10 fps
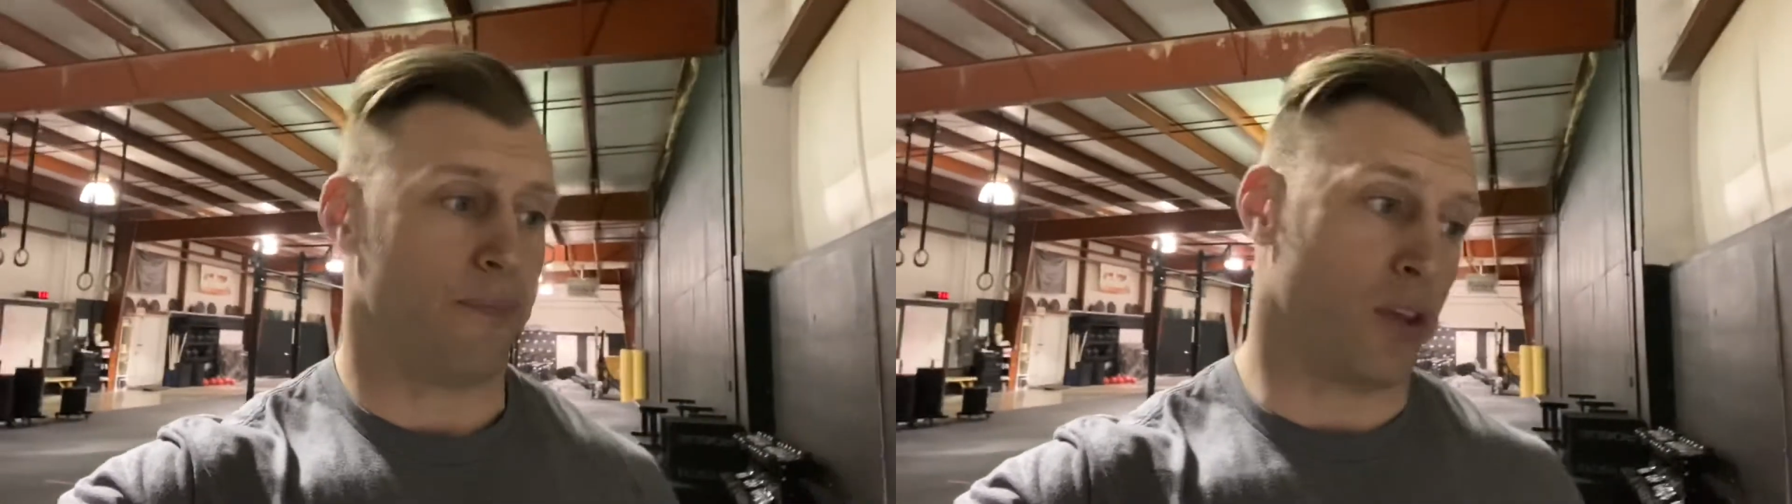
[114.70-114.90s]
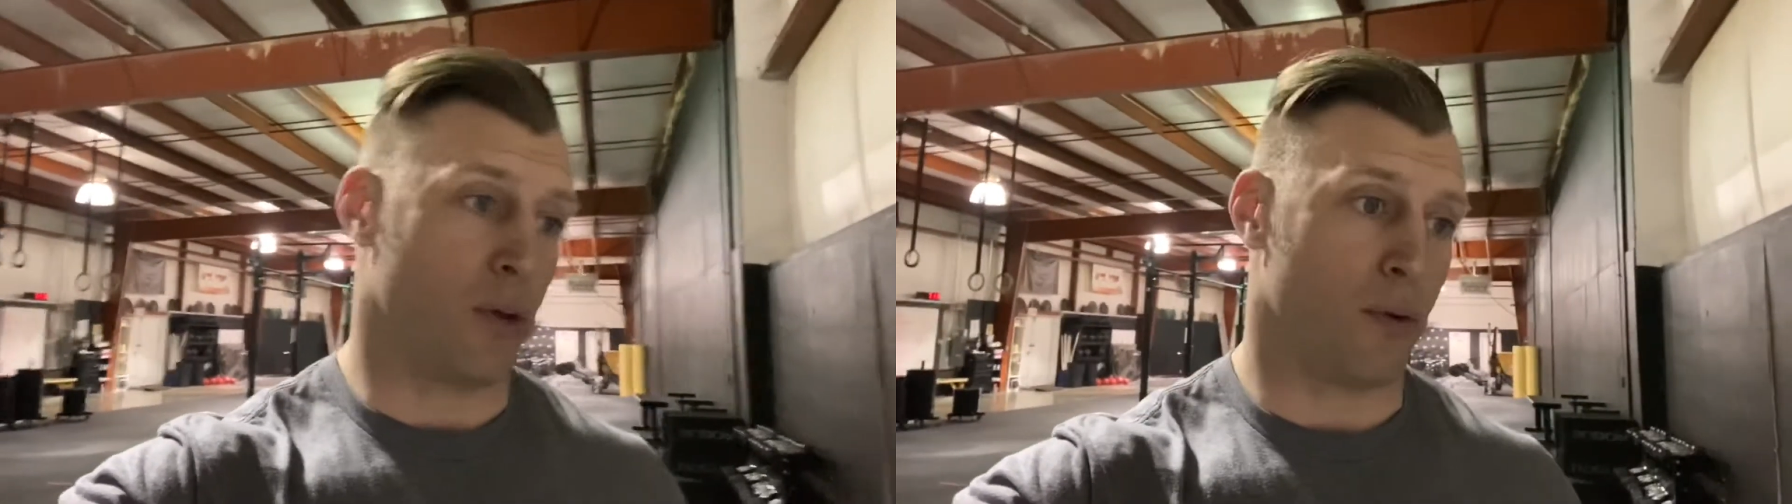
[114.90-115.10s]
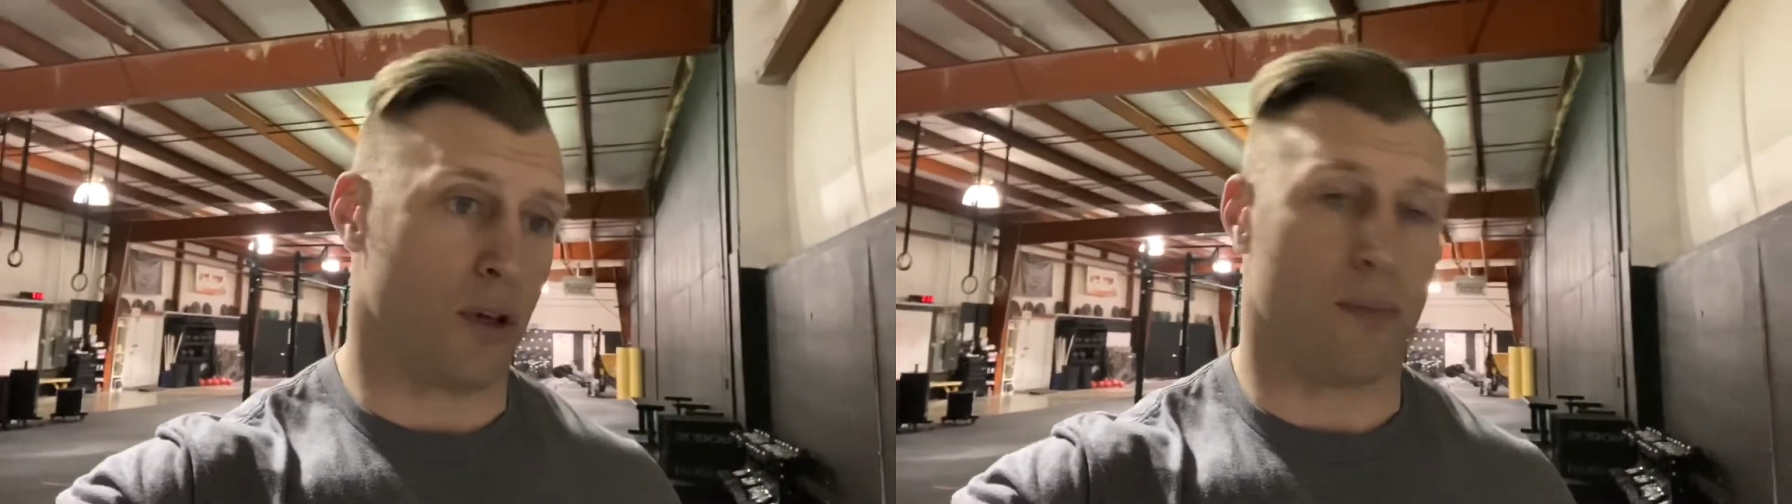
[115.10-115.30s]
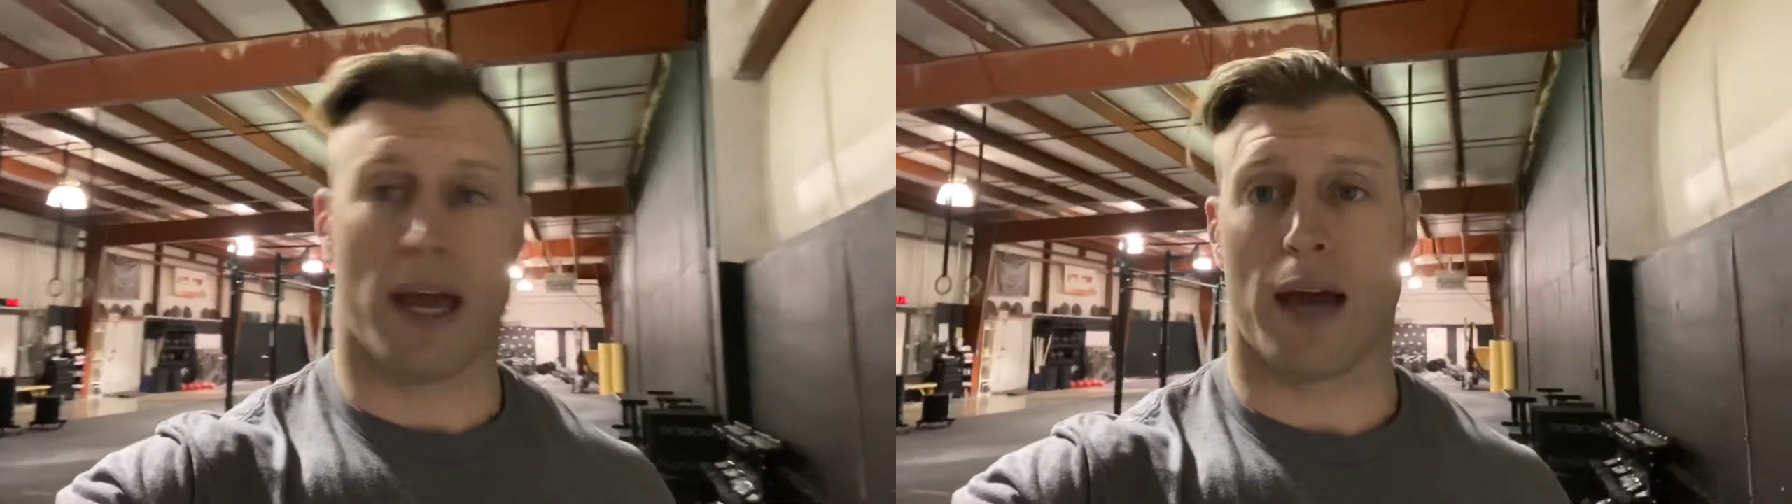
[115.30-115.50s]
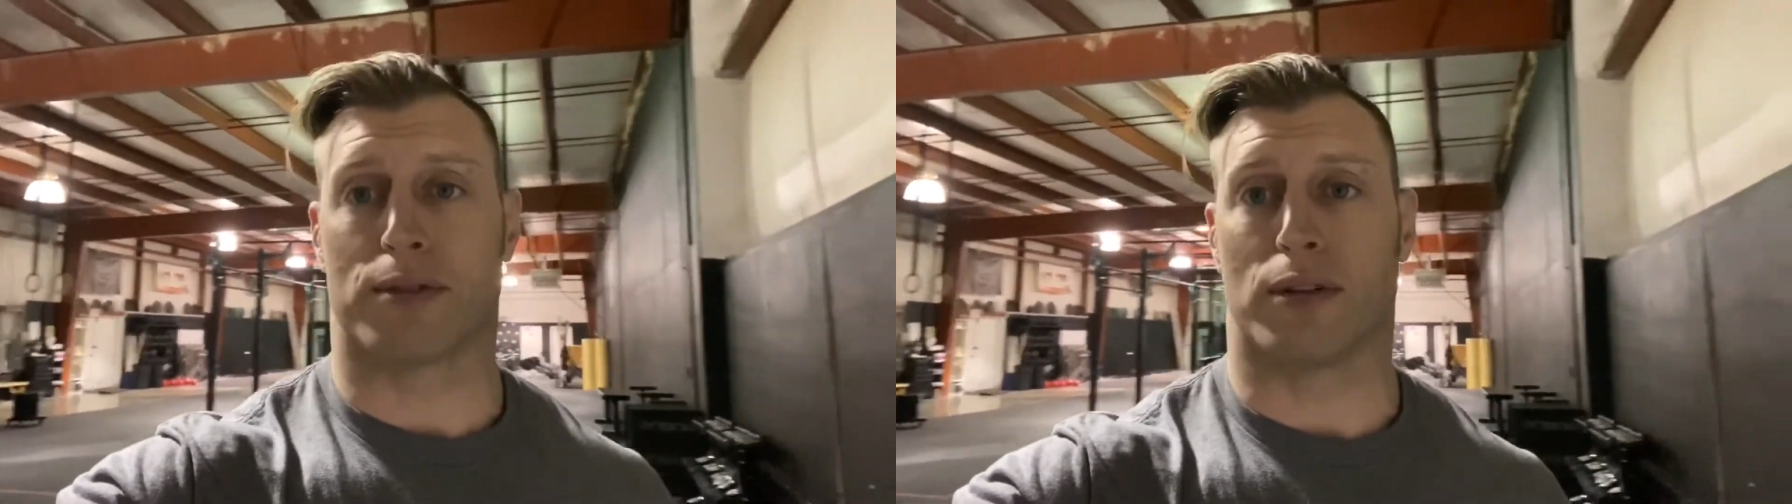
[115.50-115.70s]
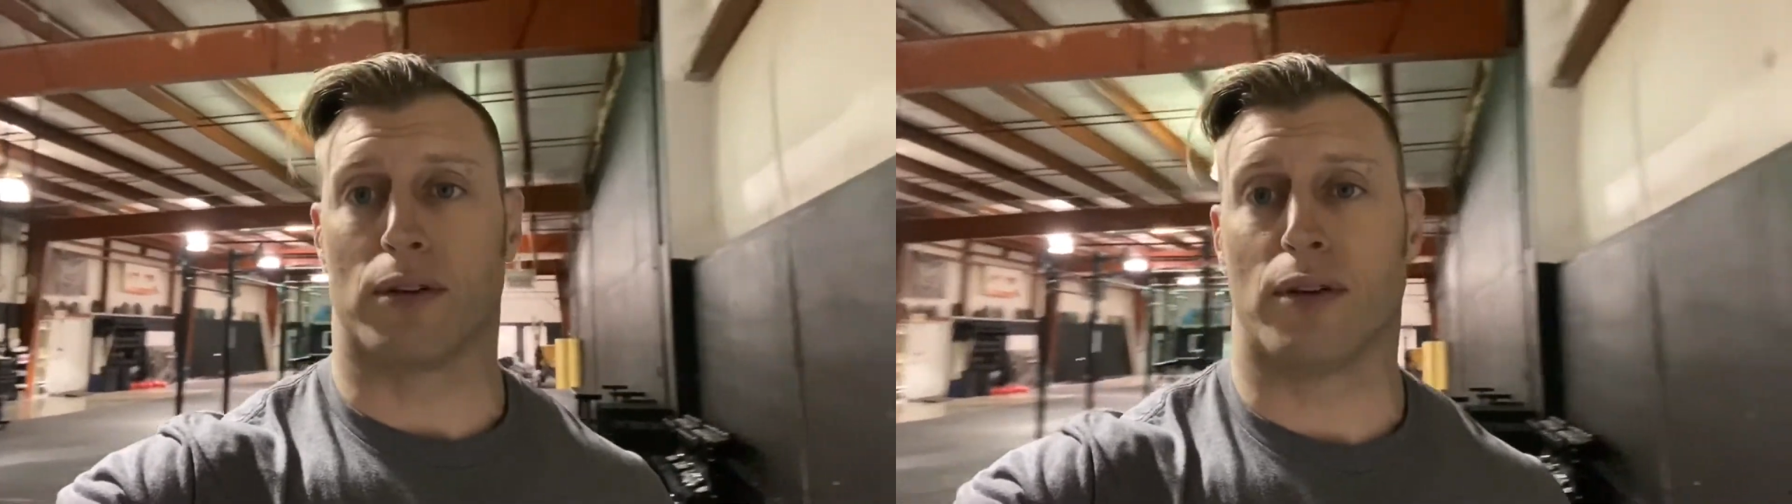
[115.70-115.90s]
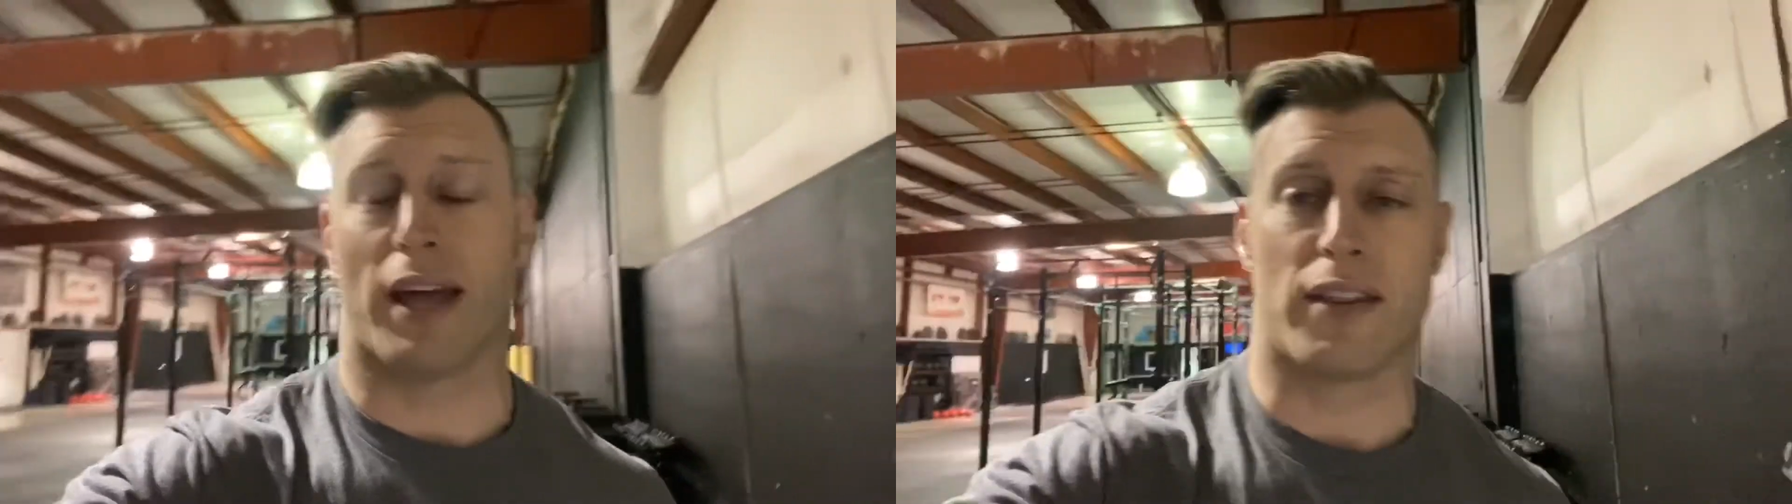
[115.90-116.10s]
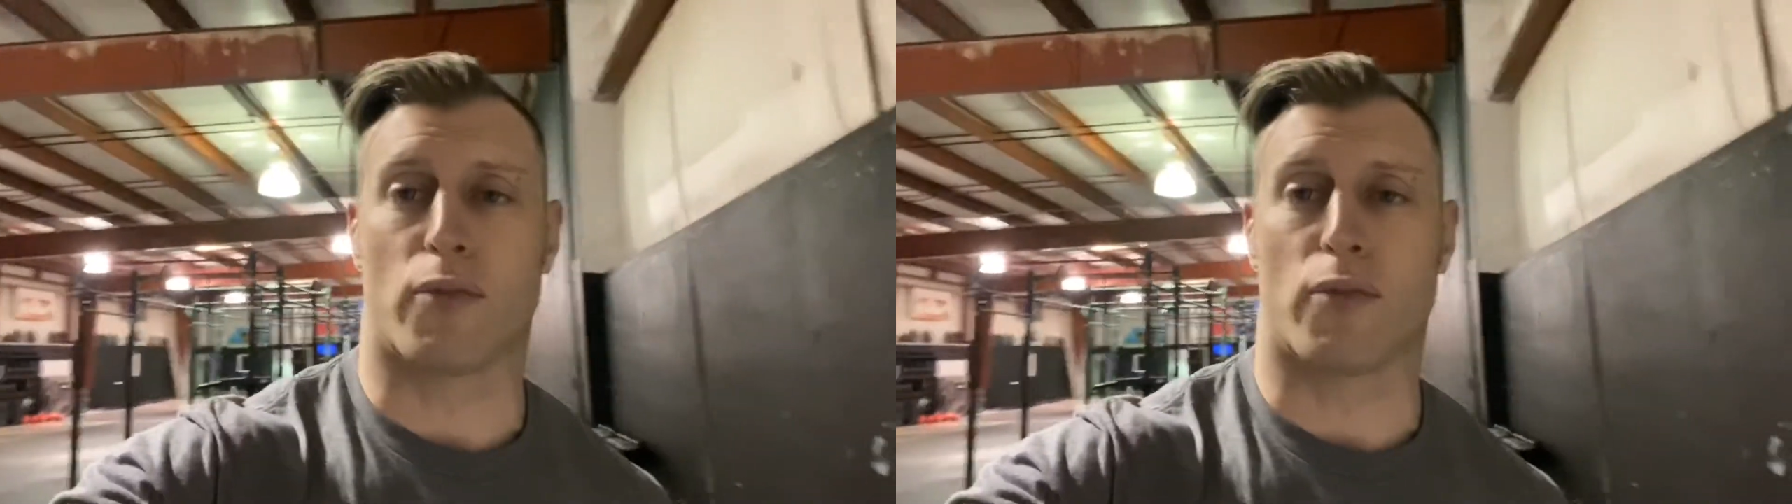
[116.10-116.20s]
You may absolutely do that.